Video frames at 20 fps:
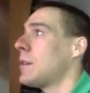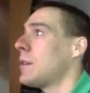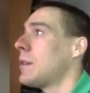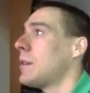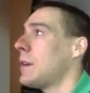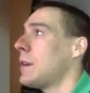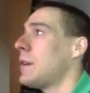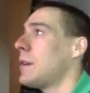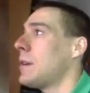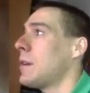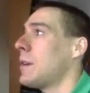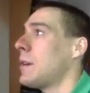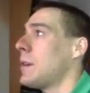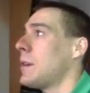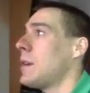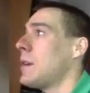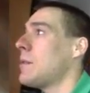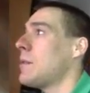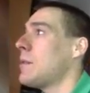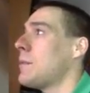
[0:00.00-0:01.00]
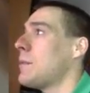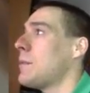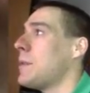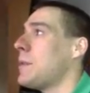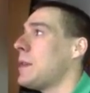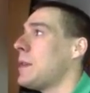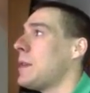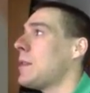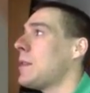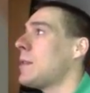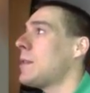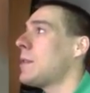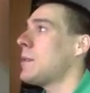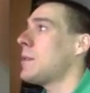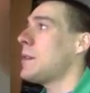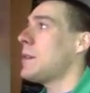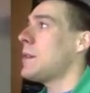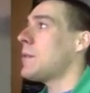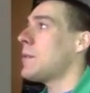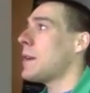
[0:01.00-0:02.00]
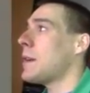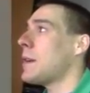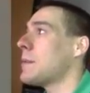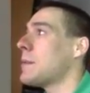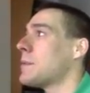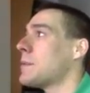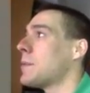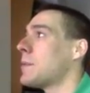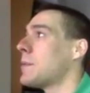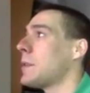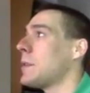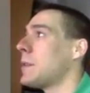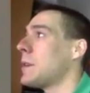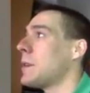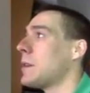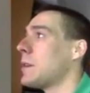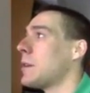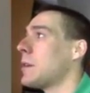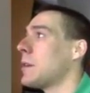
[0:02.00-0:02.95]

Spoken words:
right, it would be 30 grams per liter.